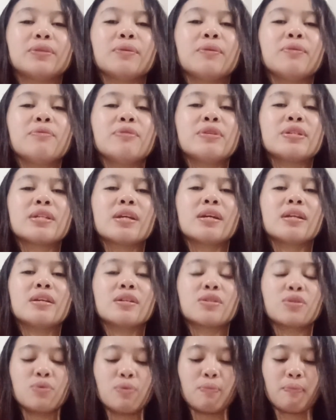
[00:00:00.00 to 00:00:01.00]
So, when we say
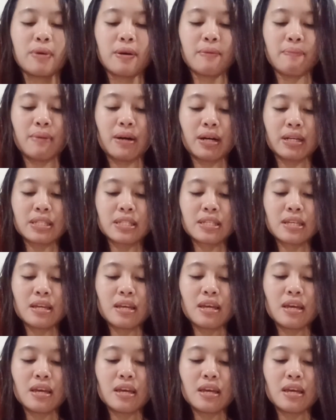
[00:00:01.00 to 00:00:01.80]
the superbugs,